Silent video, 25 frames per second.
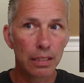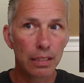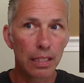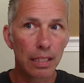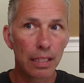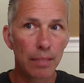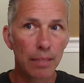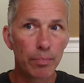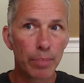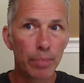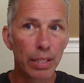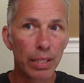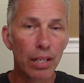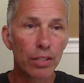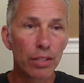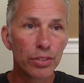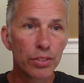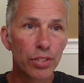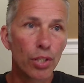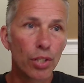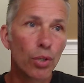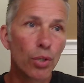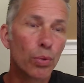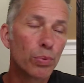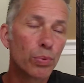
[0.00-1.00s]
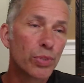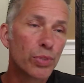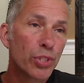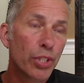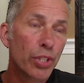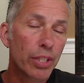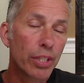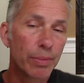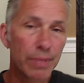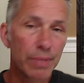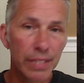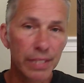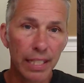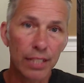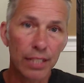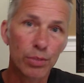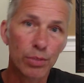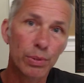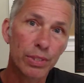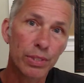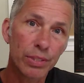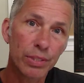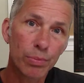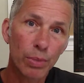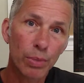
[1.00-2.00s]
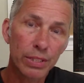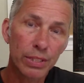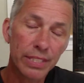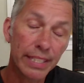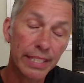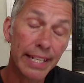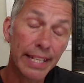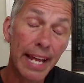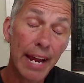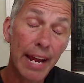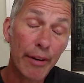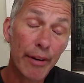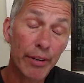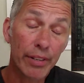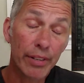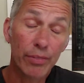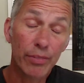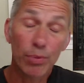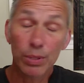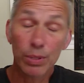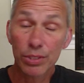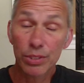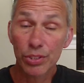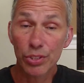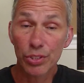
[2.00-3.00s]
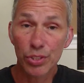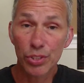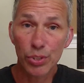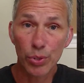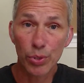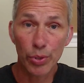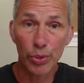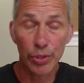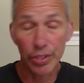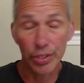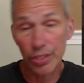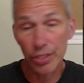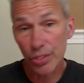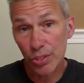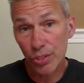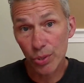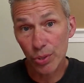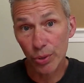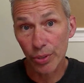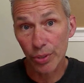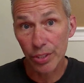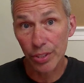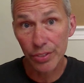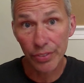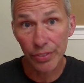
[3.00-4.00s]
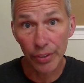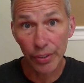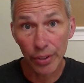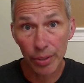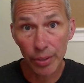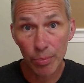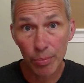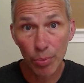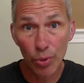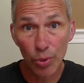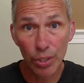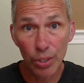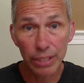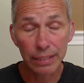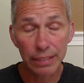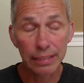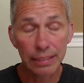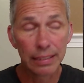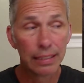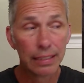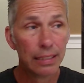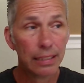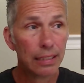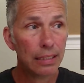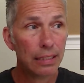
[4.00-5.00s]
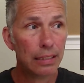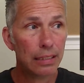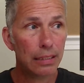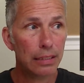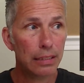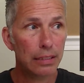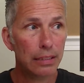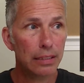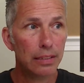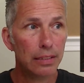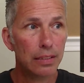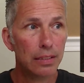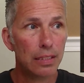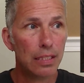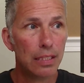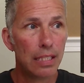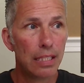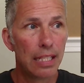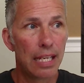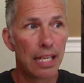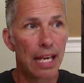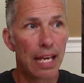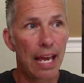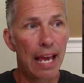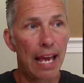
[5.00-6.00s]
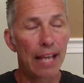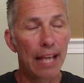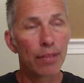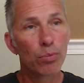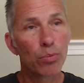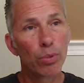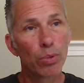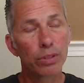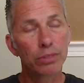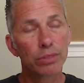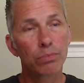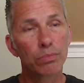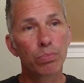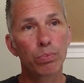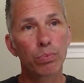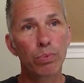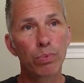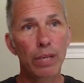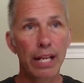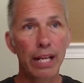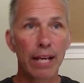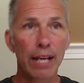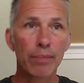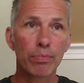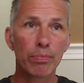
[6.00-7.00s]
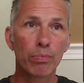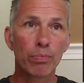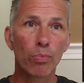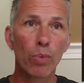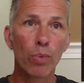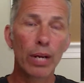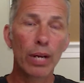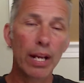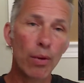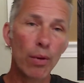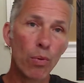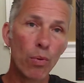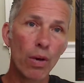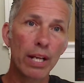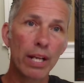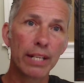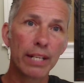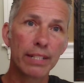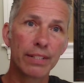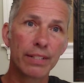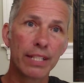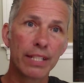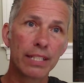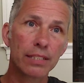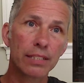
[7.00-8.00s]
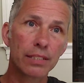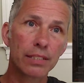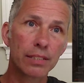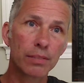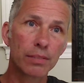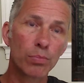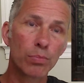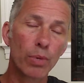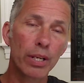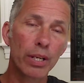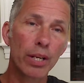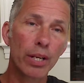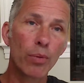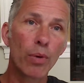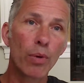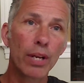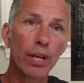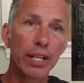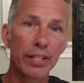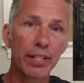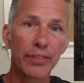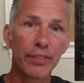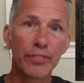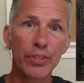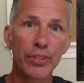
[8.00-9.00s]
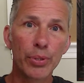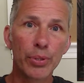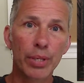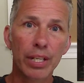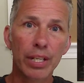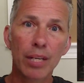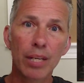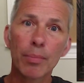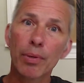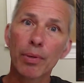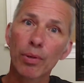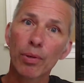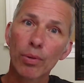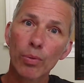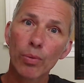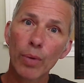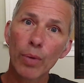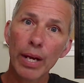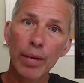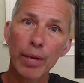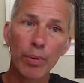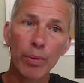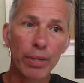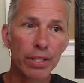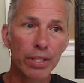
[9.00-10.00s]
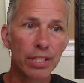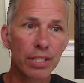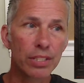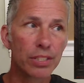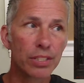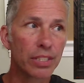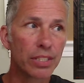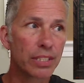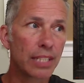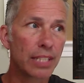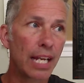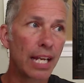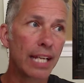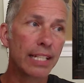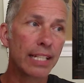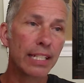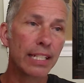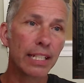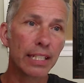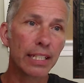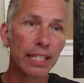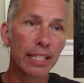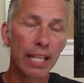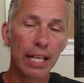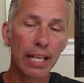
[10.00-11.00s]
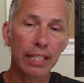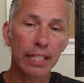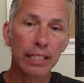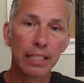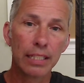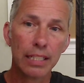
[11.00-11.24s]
but also circumstance. What's the narrative? What's the story? The story is very important. And what I wanted the viewer to come away with is this idea that,